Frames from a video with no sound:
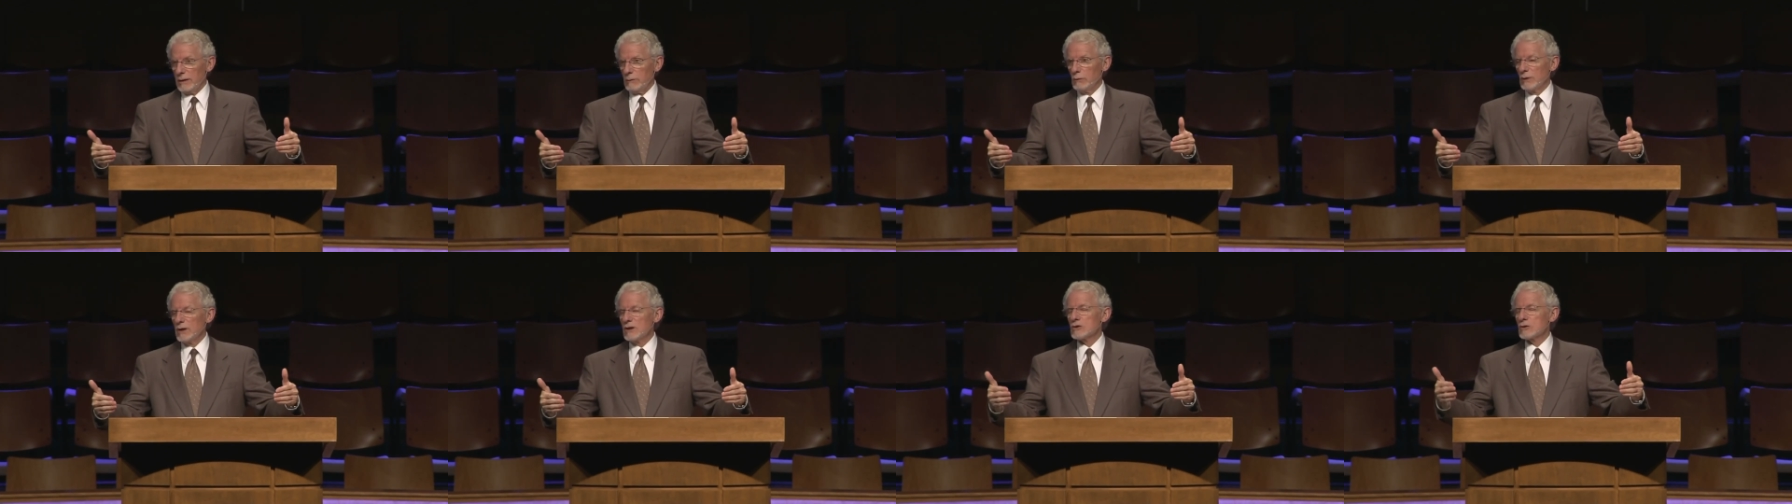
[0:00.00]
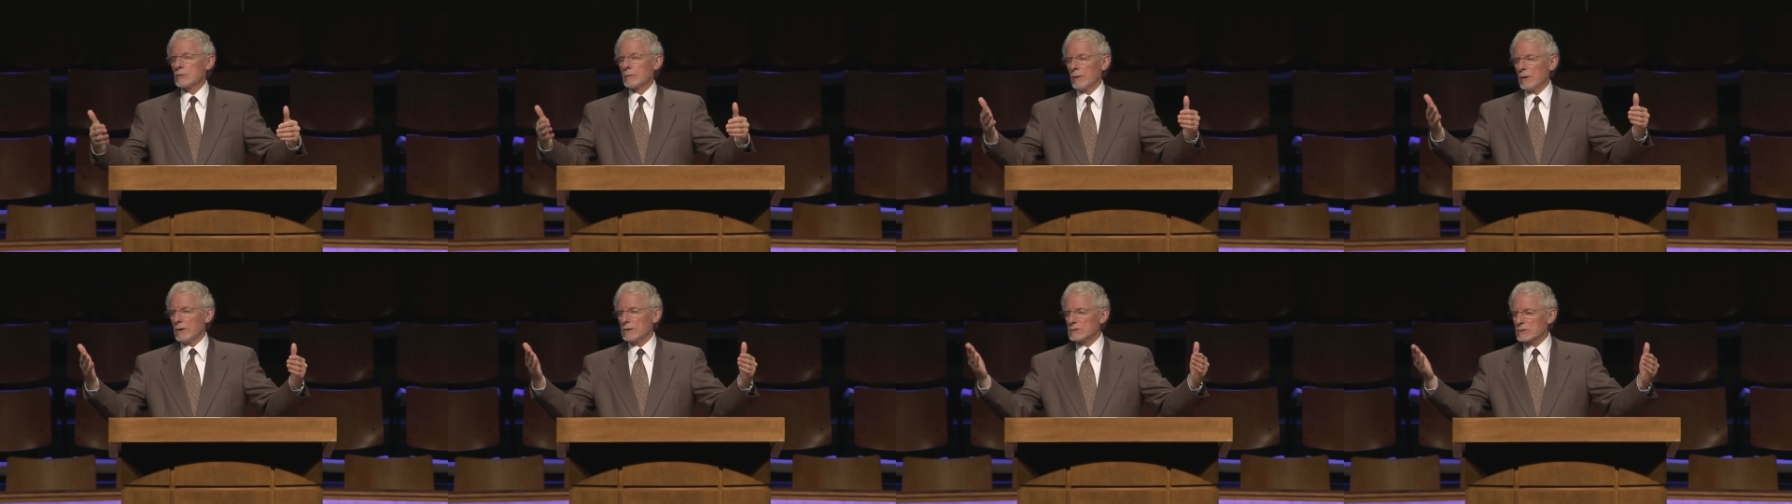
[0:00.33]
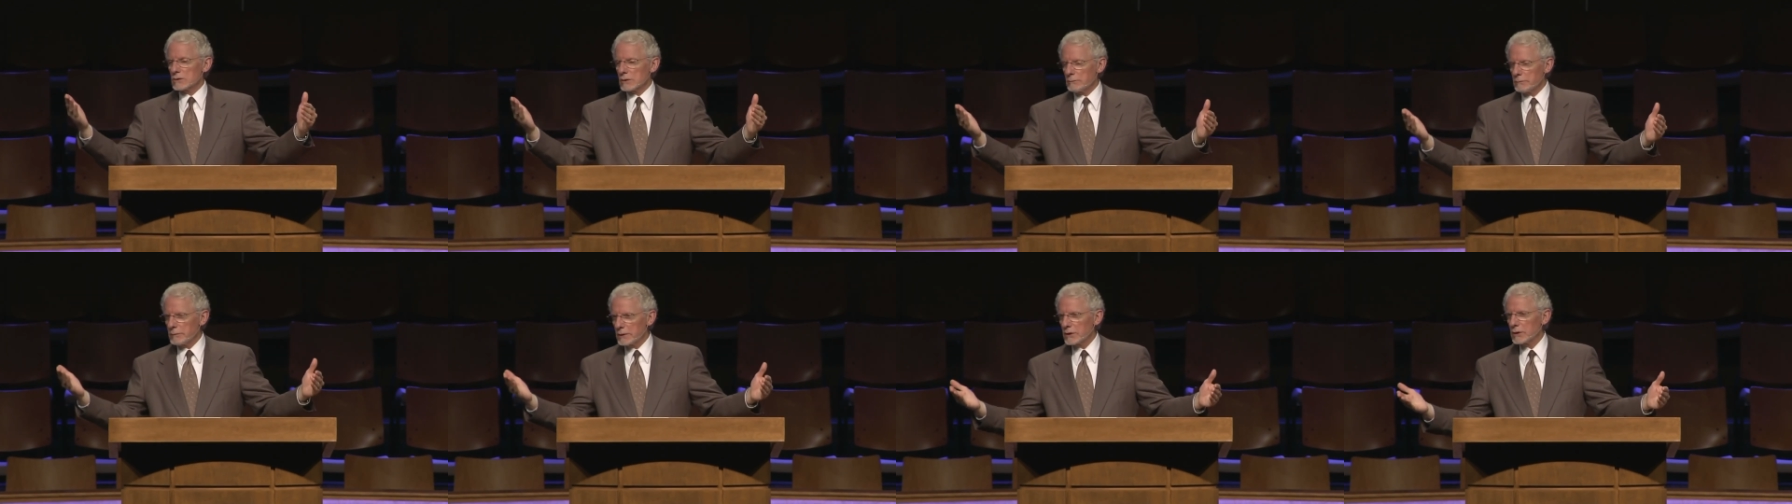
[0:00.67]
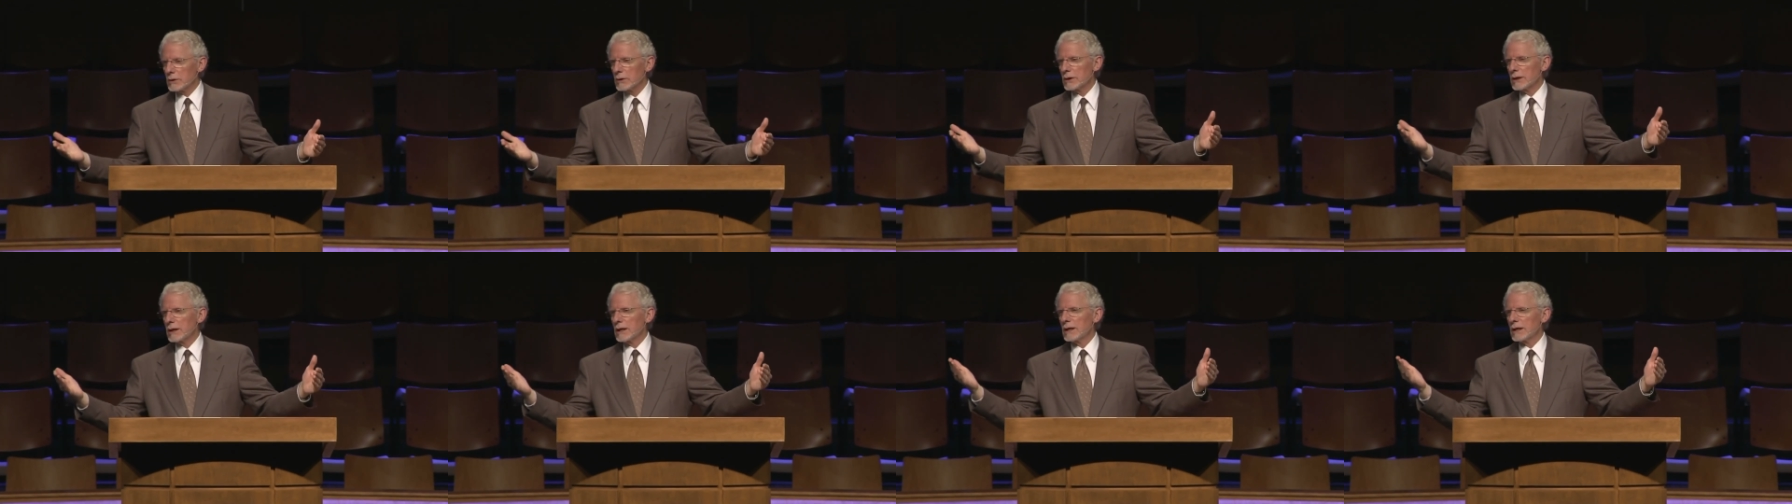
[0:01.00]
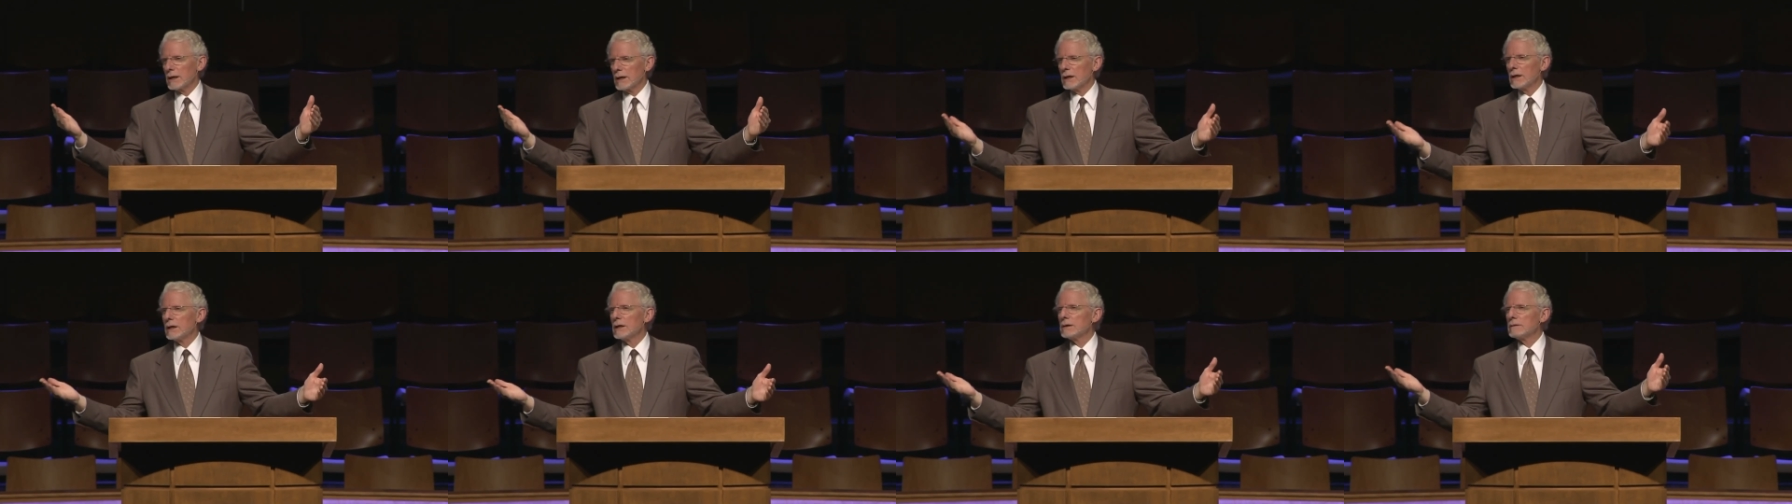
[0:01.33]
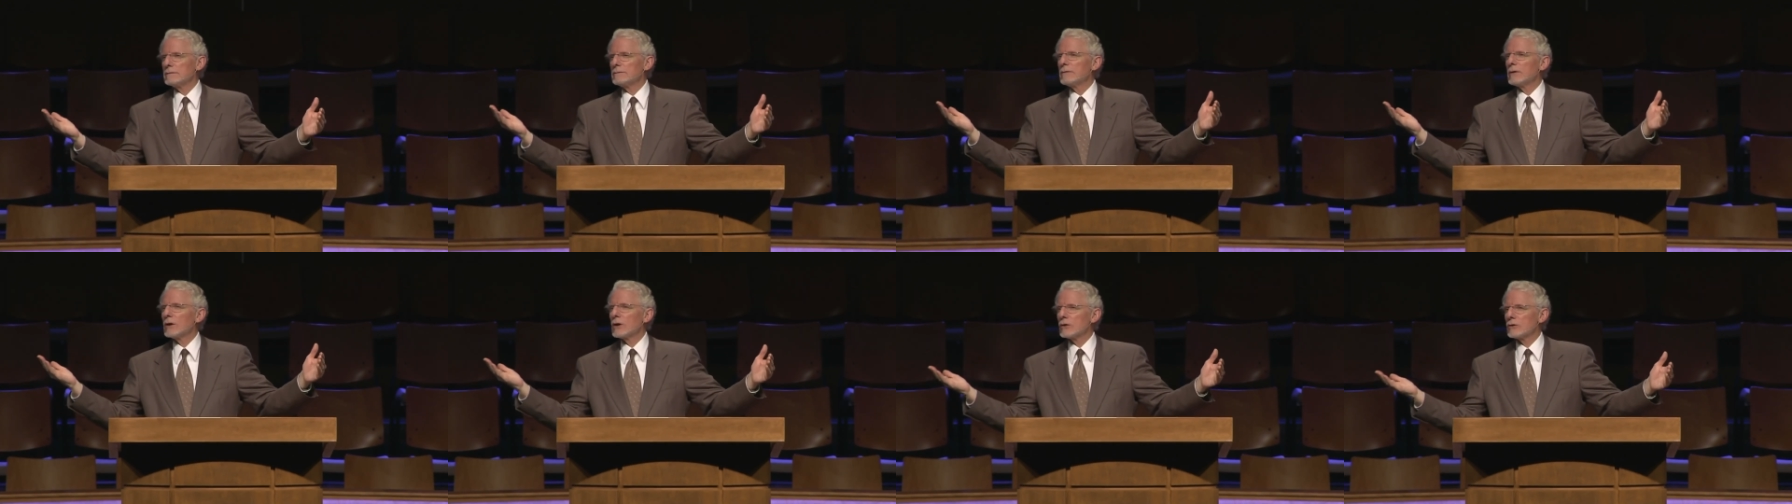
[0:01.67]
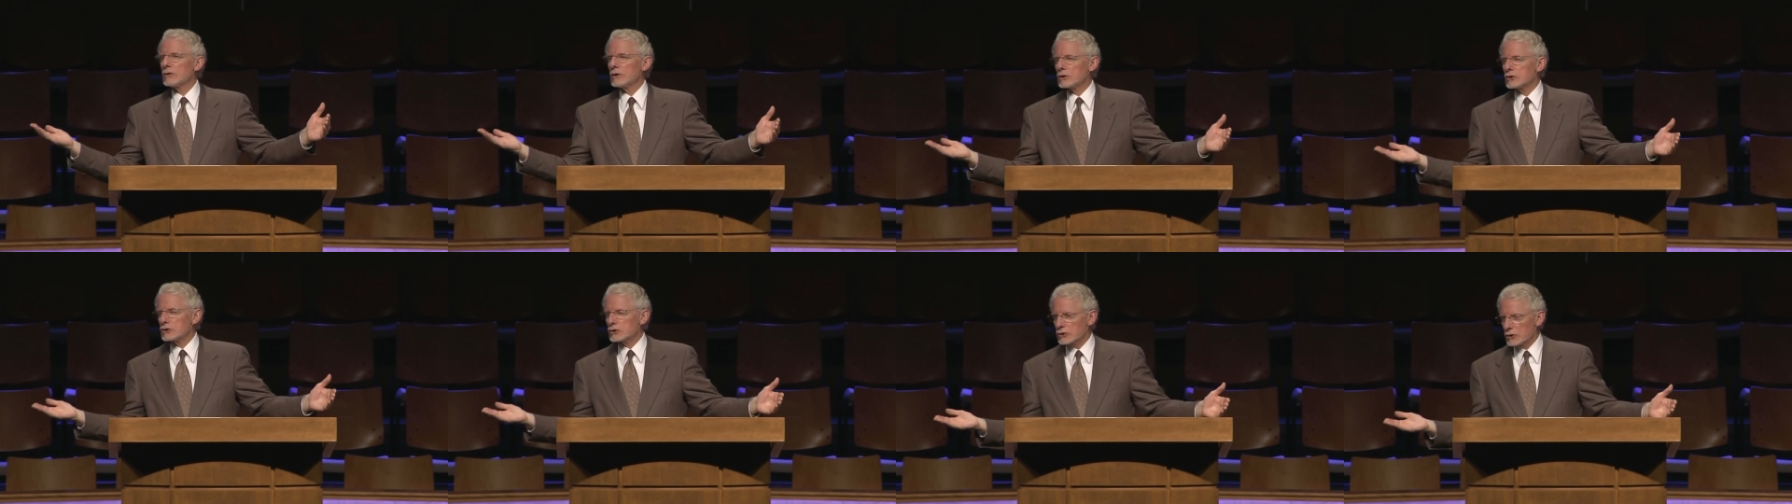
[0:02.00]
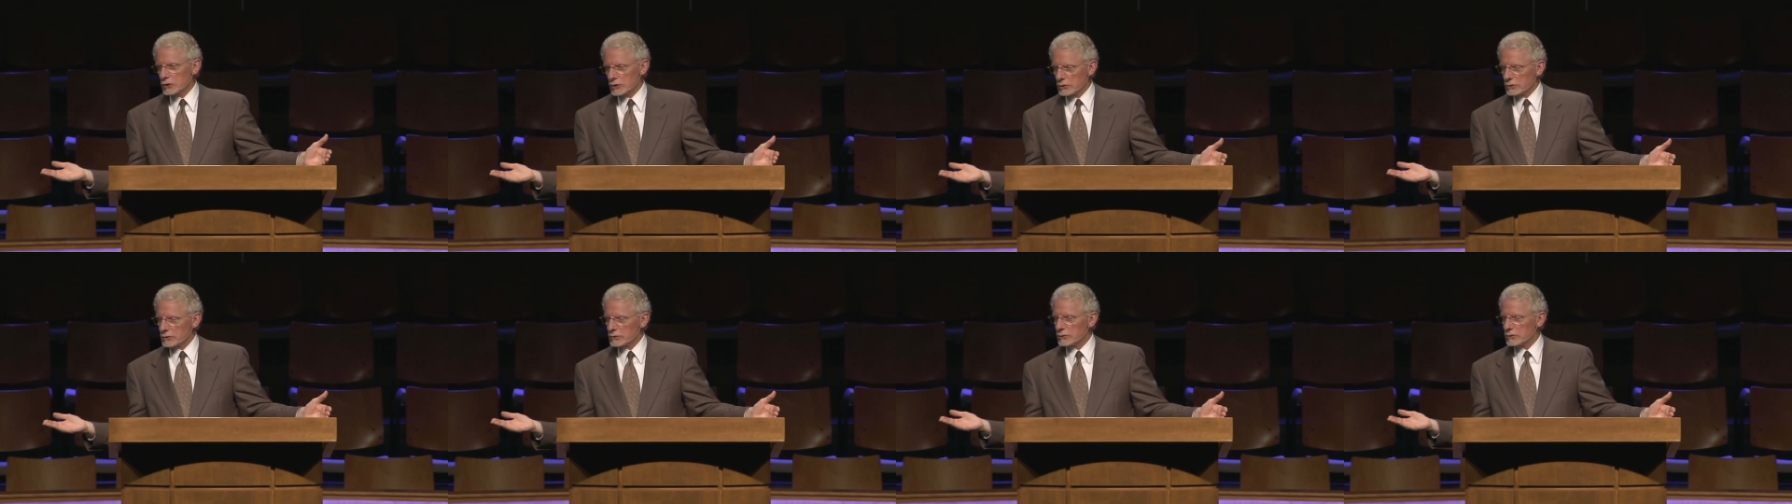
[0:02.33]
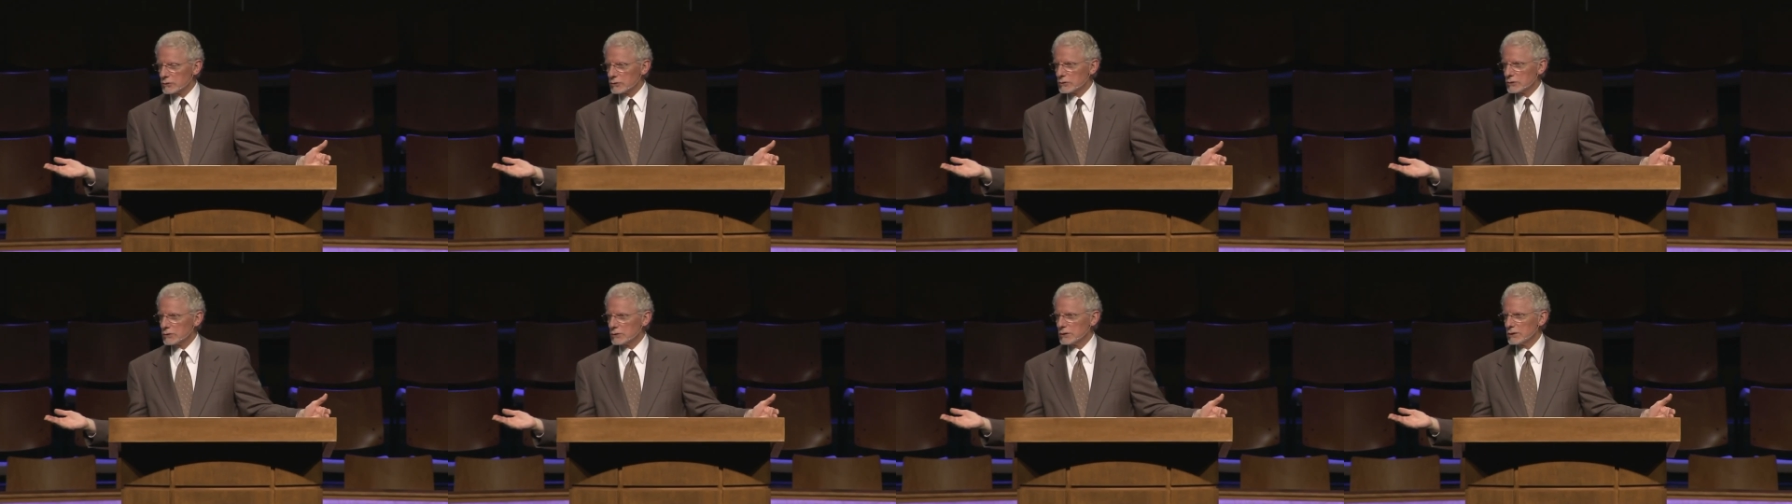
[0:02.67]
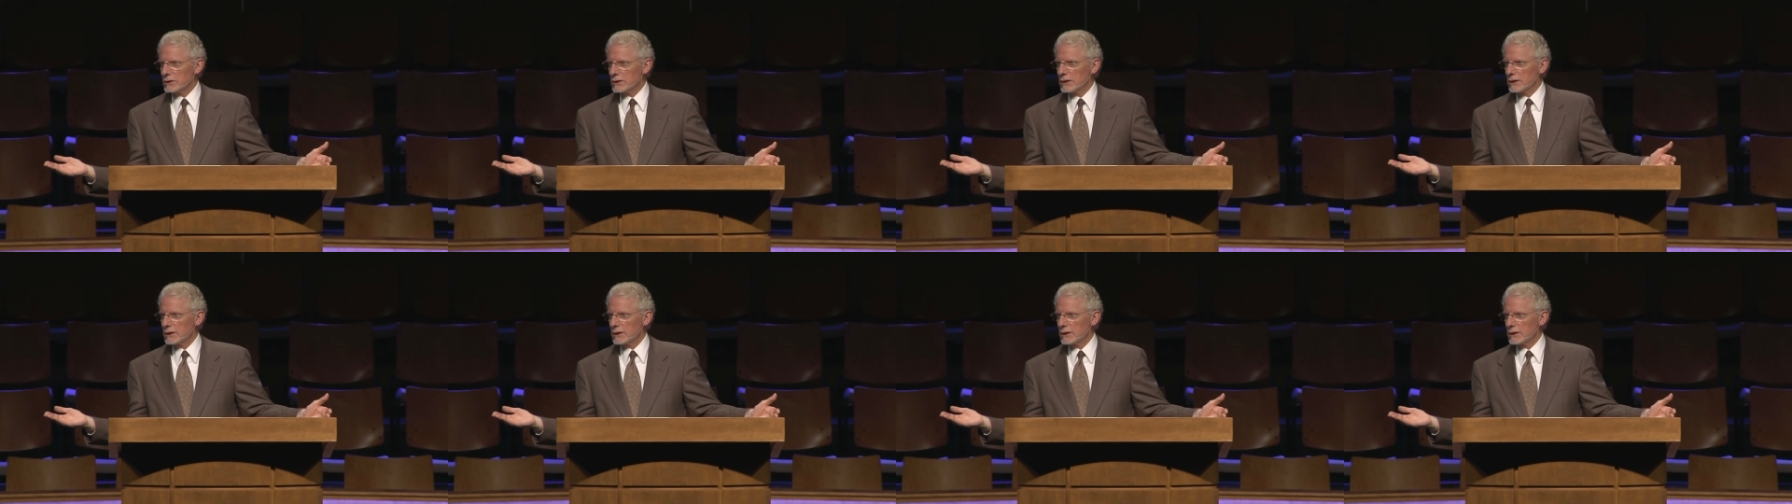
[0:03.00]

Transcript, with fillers: responsibility of the church.